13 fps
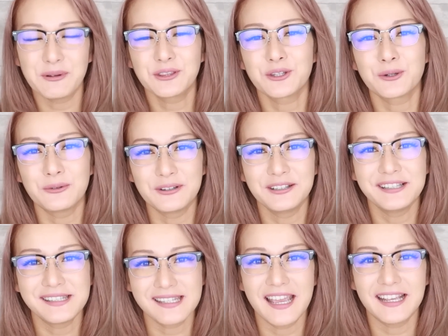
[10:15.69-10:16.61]
but they're
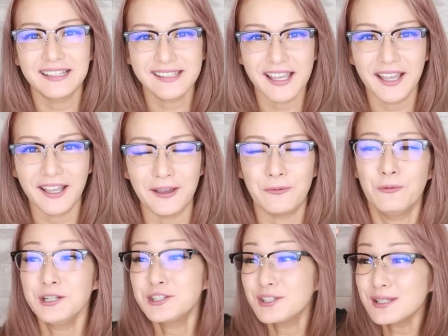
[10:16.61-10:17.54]
really saying sen-eng,
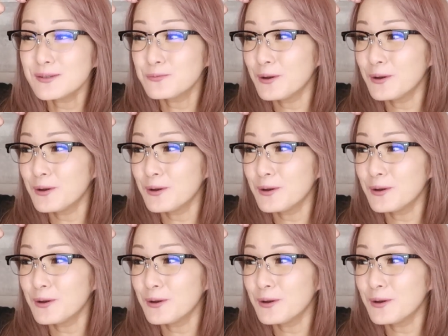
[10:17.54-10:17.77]
which is